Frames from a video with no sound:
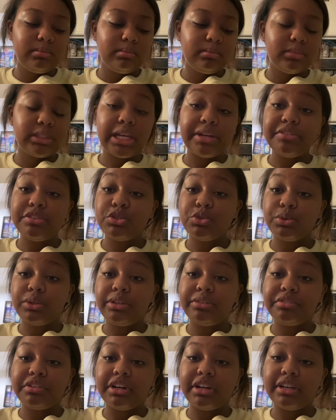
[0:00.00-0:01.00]

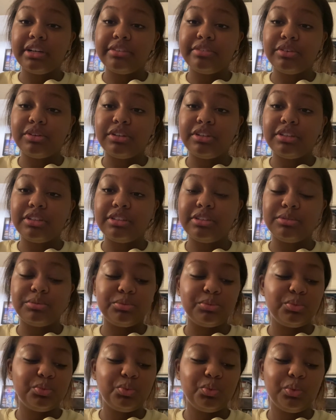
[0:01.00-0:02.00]
7:25 on a
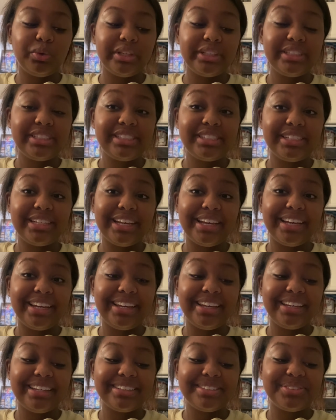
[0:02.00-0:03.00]

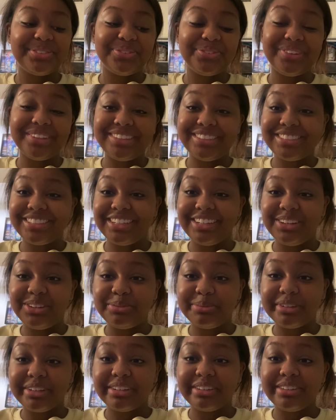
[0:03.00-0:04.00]
Wednesday. It's Wednesday, oh
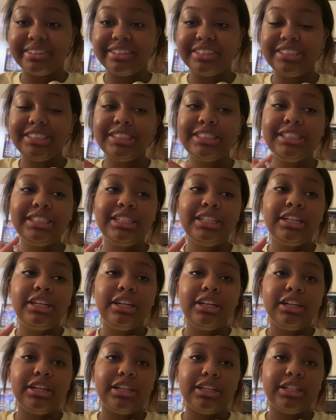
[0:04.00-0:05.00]
my gosh.
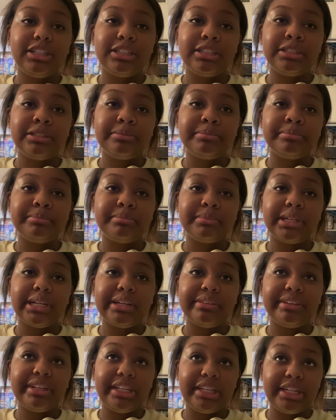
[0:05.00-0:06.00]
I
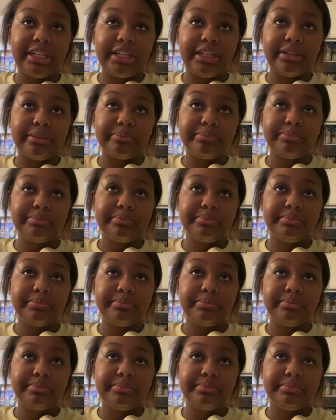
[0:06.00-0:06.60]
have an 8 a.m.